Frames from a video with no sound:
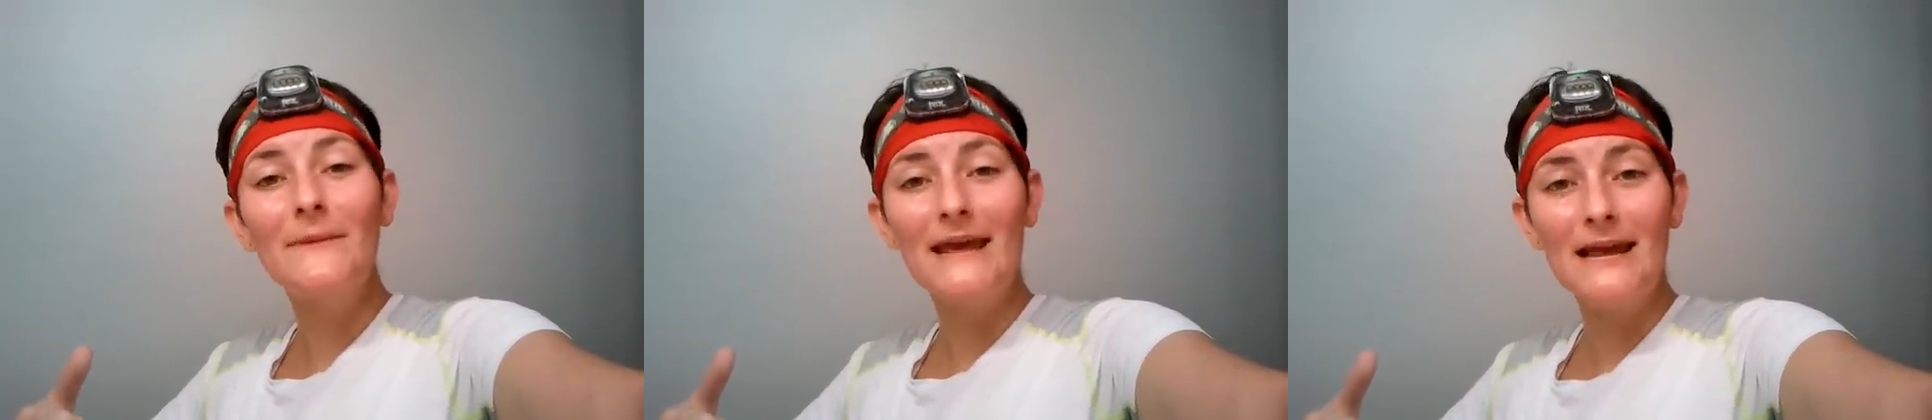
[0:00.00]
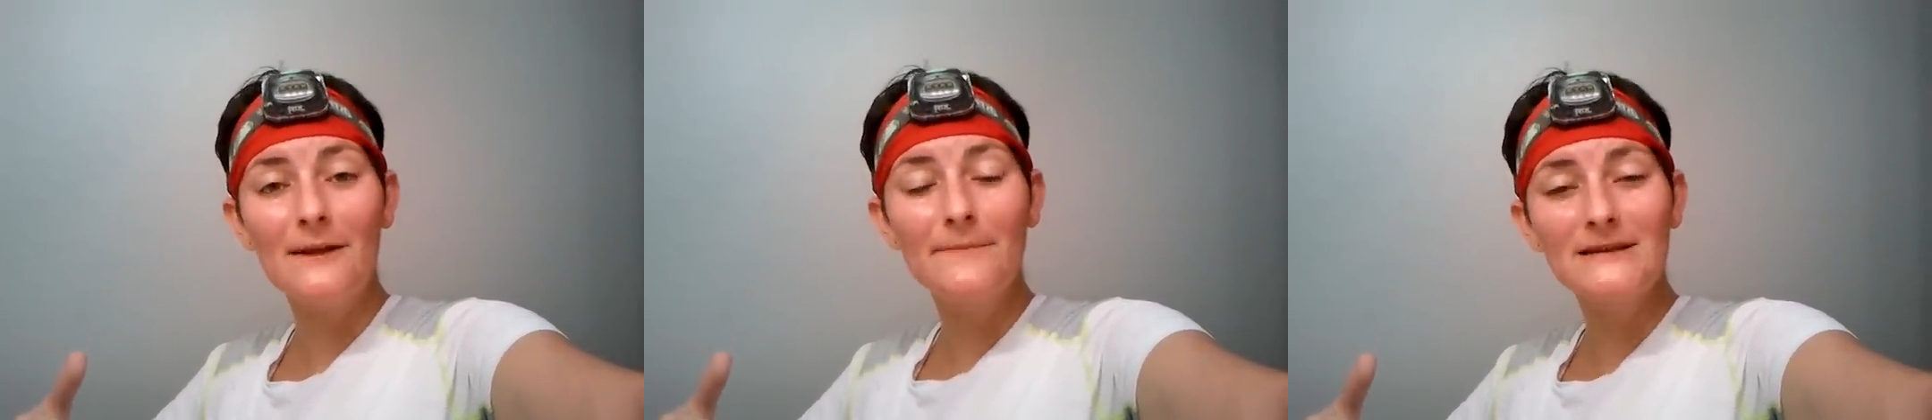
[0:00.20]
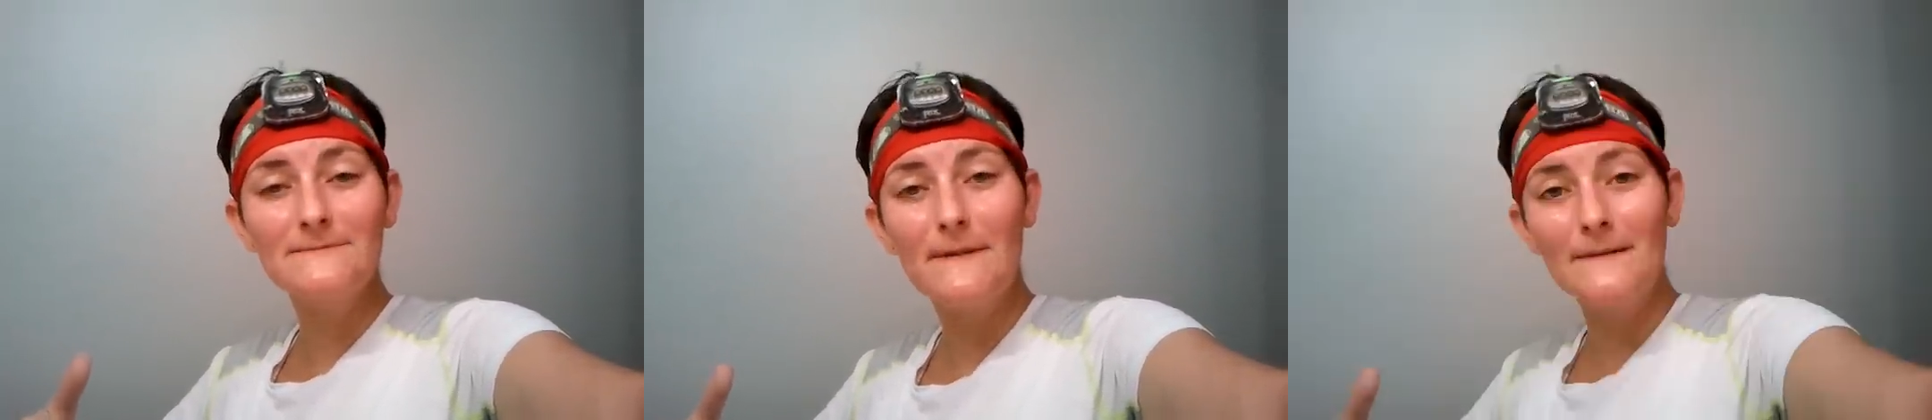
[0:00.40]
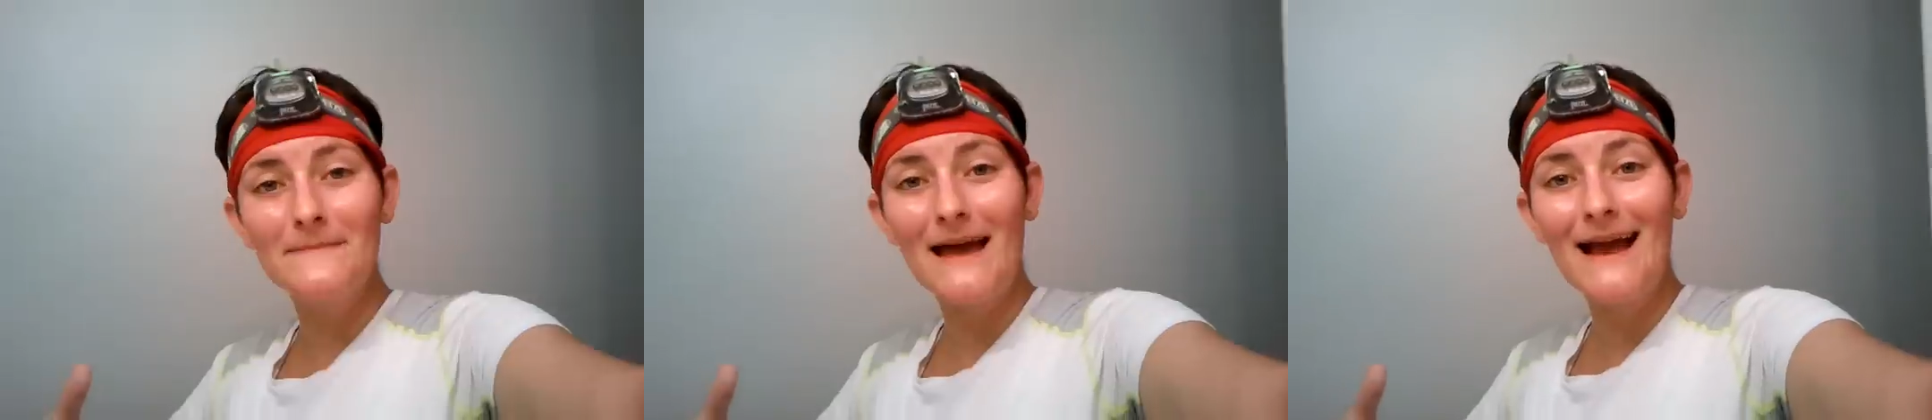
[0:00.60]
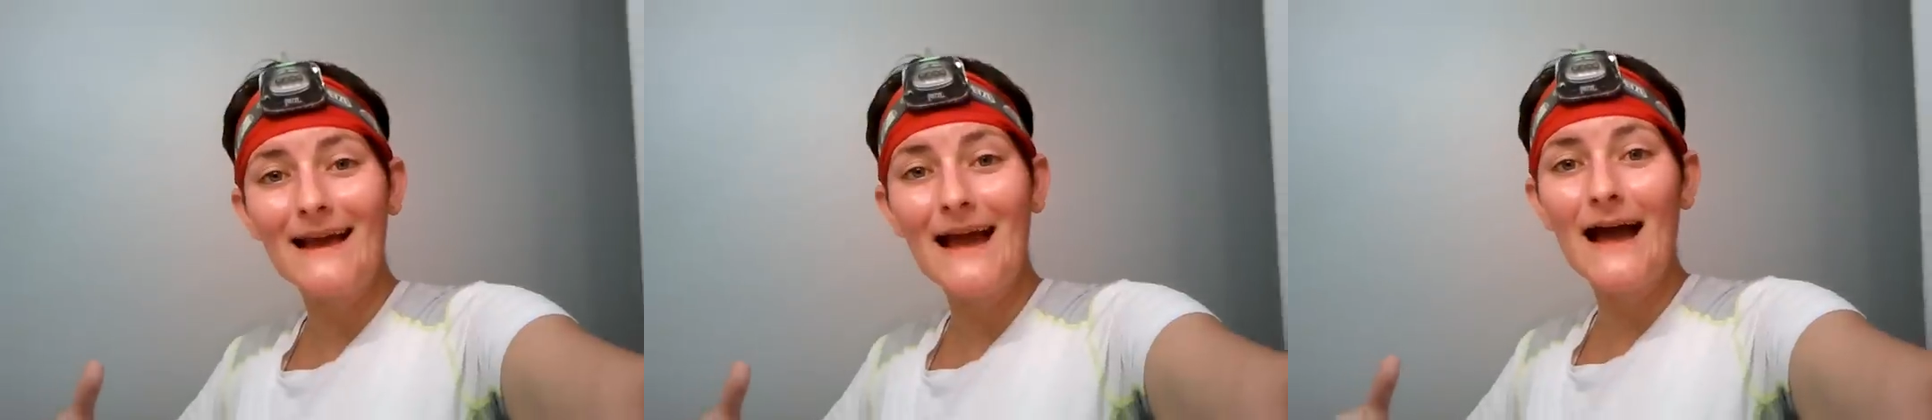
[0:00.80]

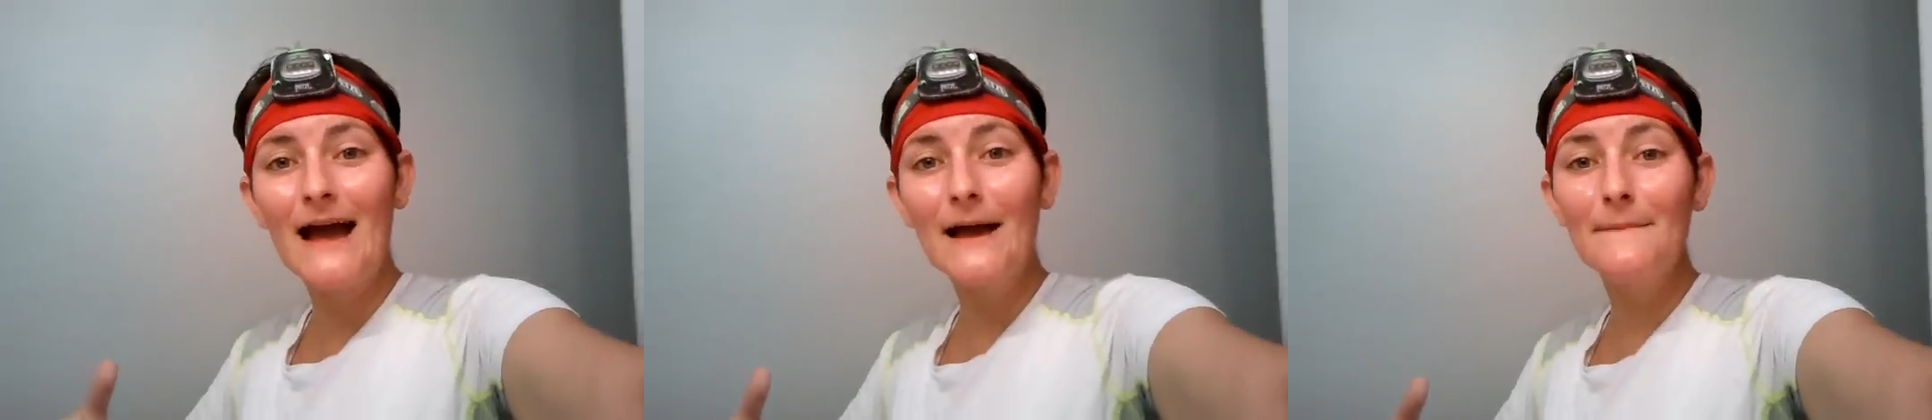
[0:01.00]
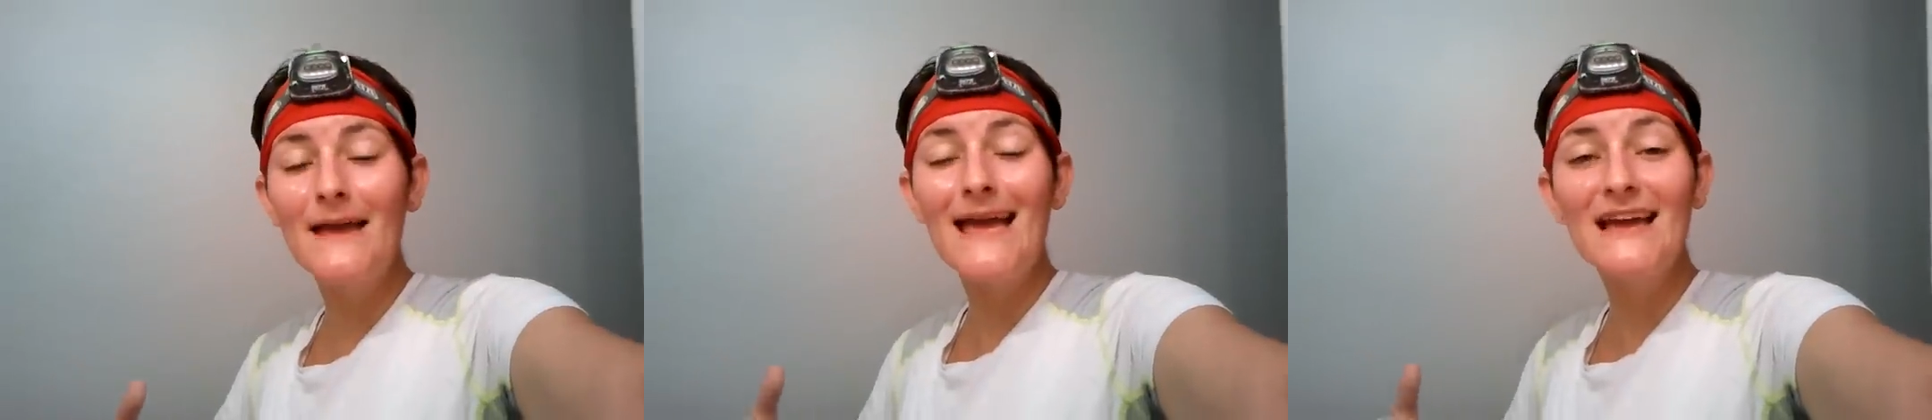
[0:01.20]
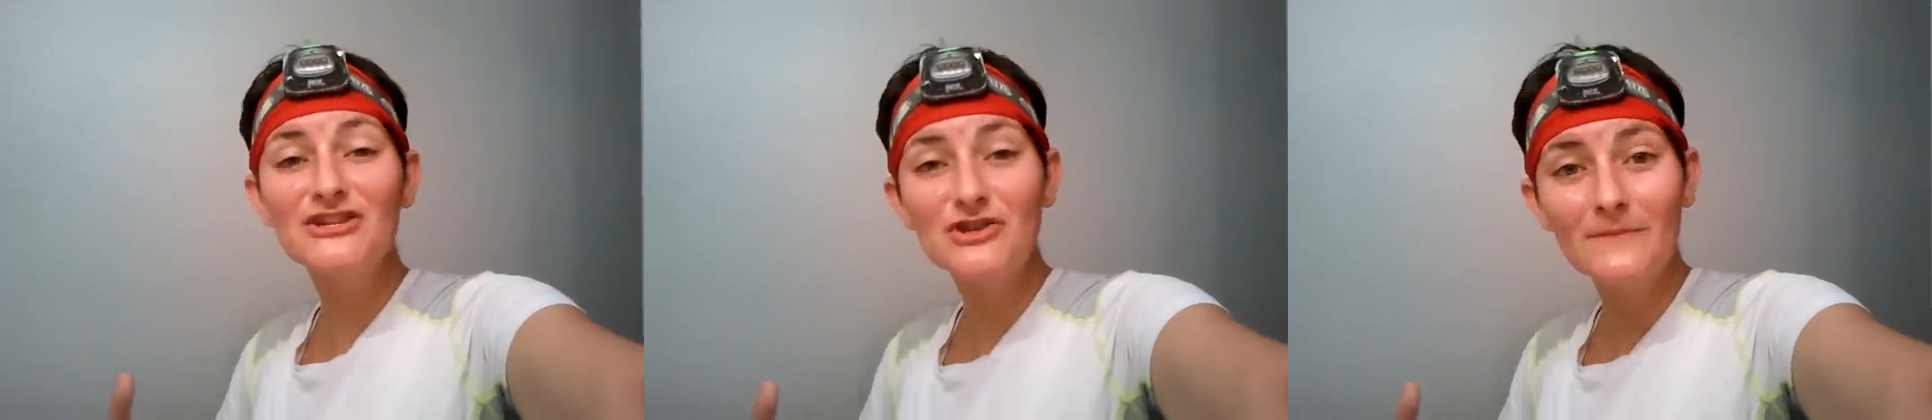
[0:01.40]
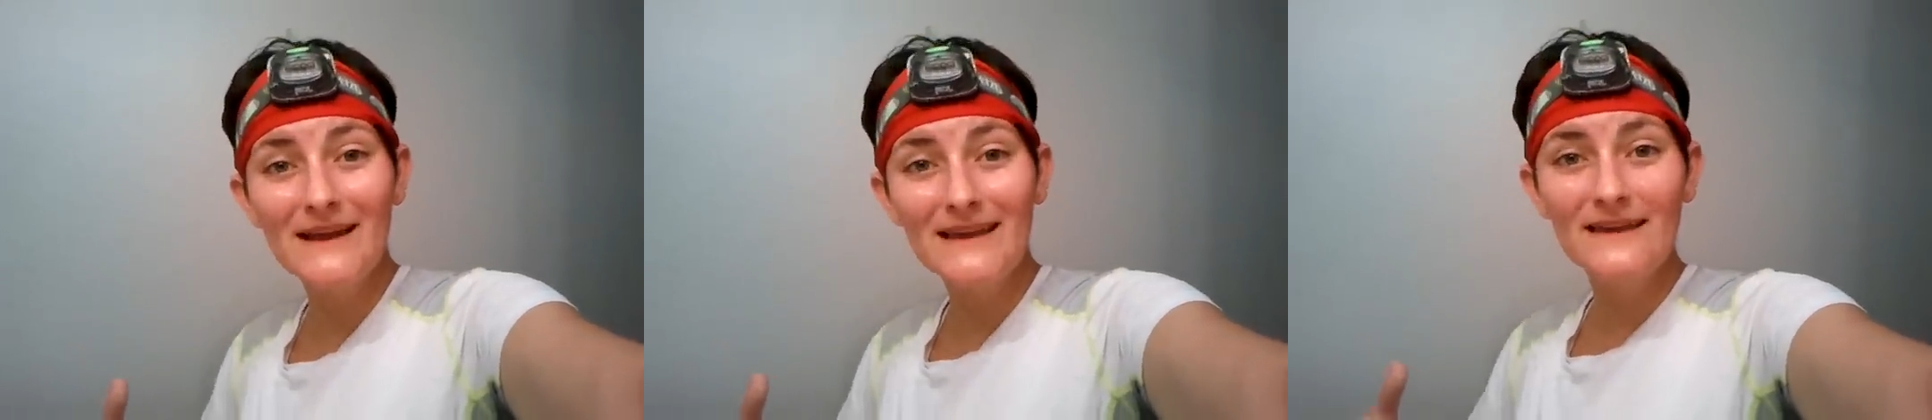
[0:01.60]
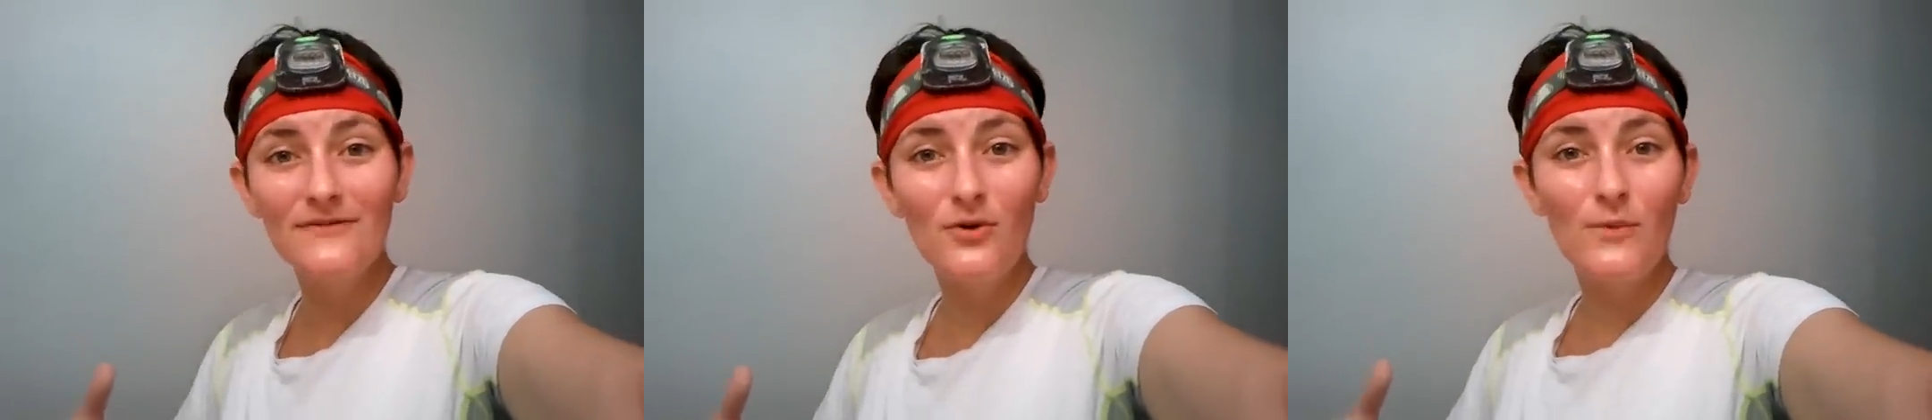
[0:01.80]
BananaBuzzBomb.com, enter
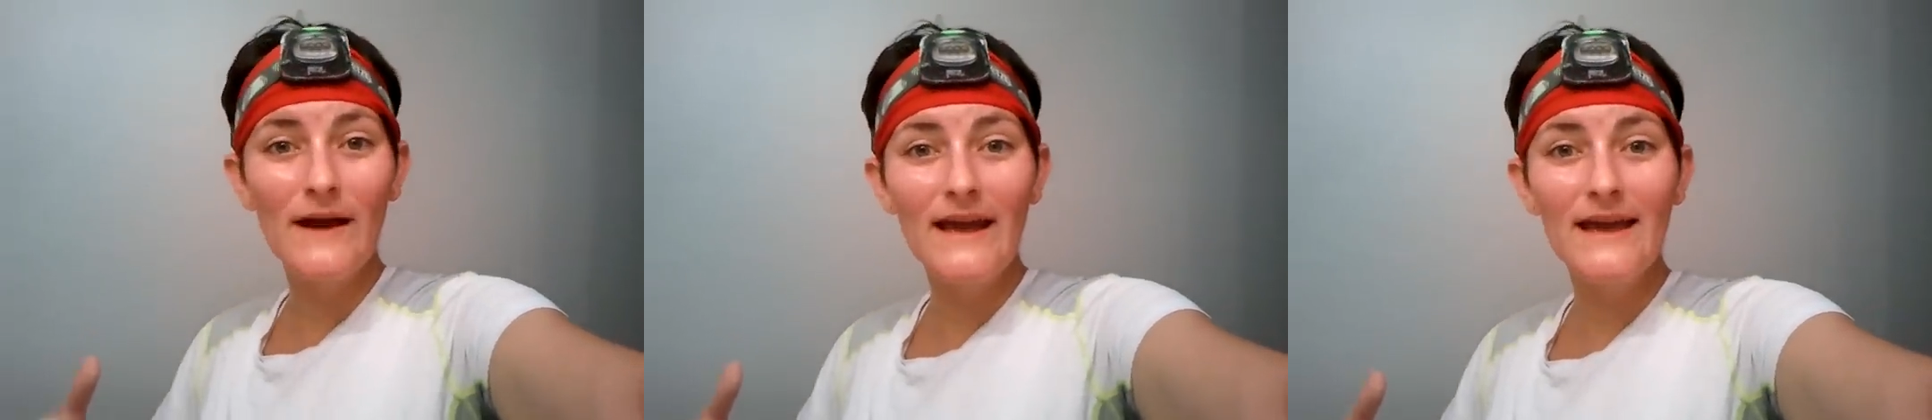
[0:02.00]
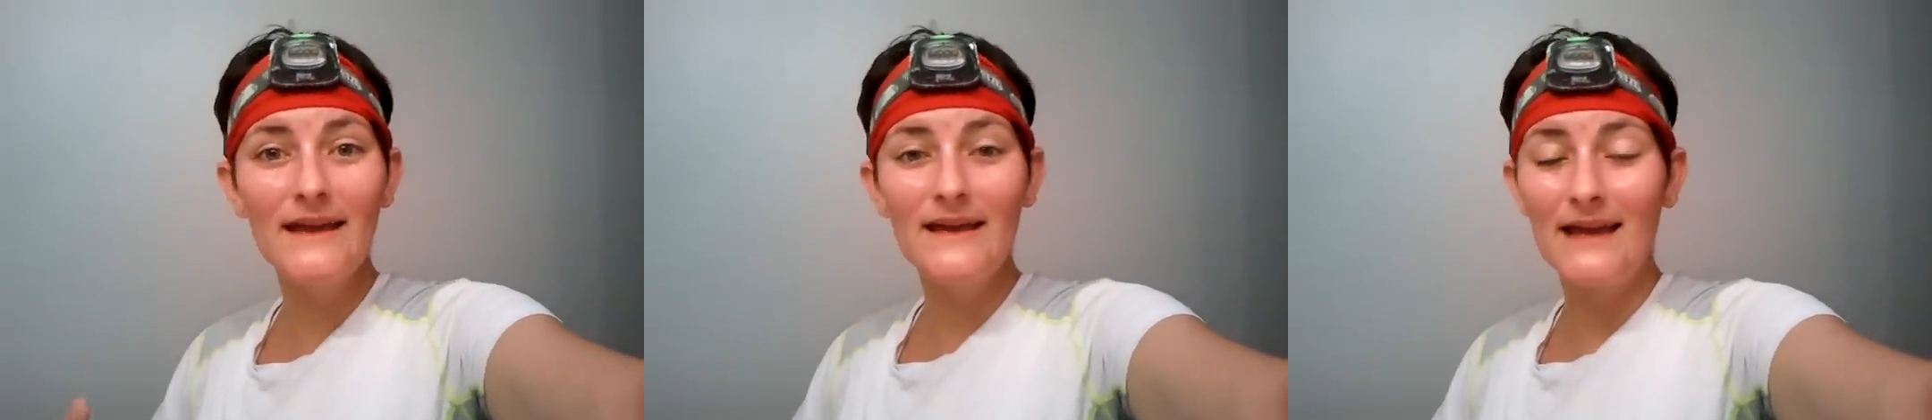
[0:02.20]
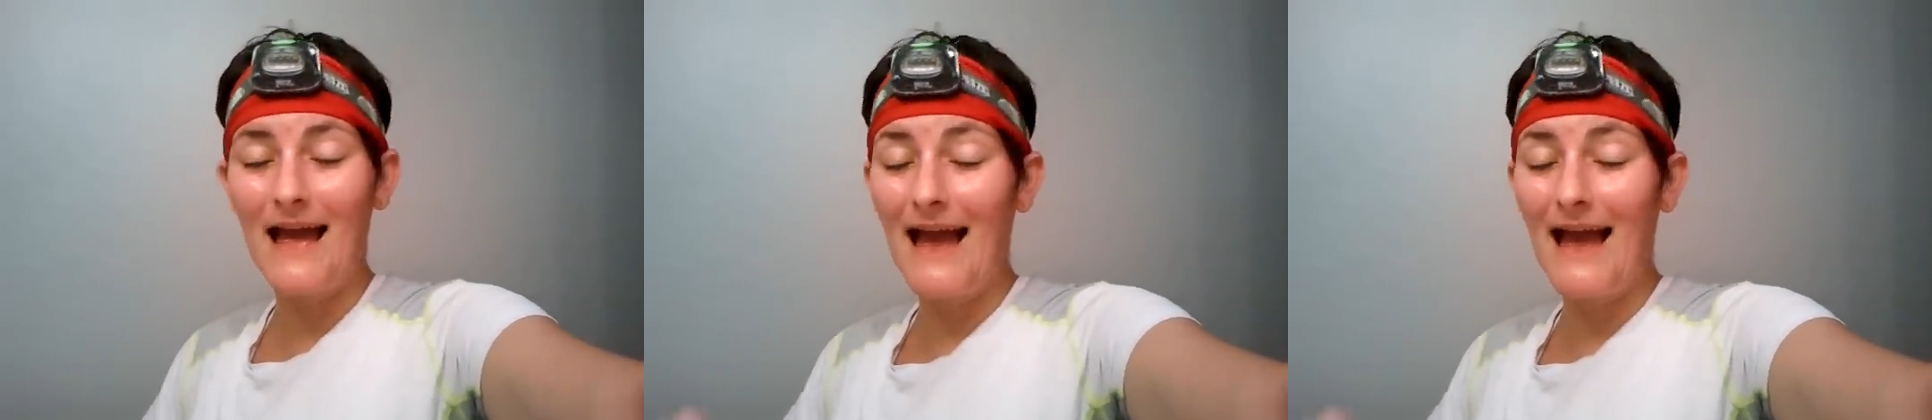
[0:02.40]
my giveaway.